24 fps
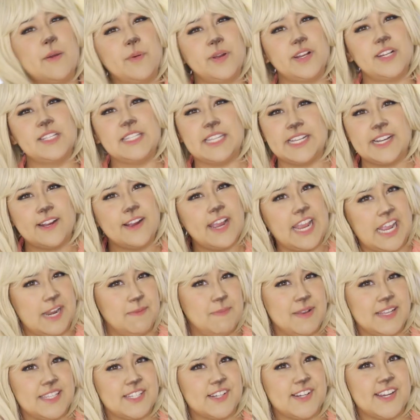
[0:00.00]
Now we're going to take our
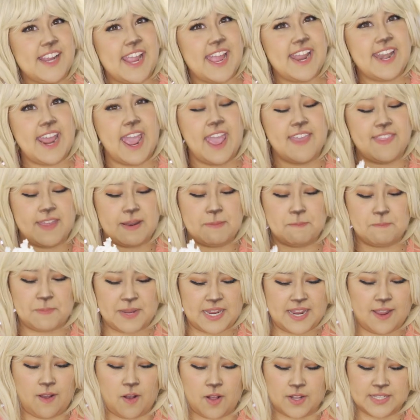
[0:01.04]
hand mixer again and then
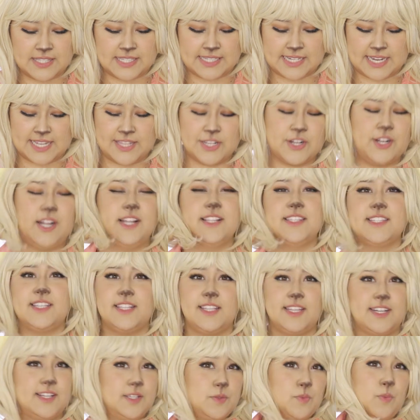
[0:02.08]
beat all together
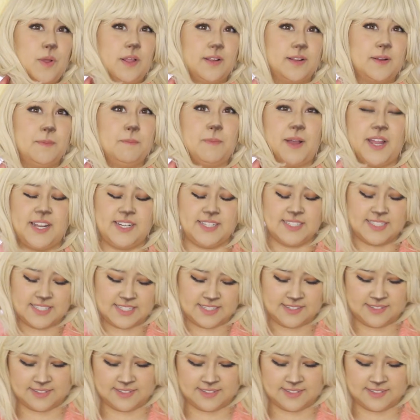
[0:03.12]
until it is well combined.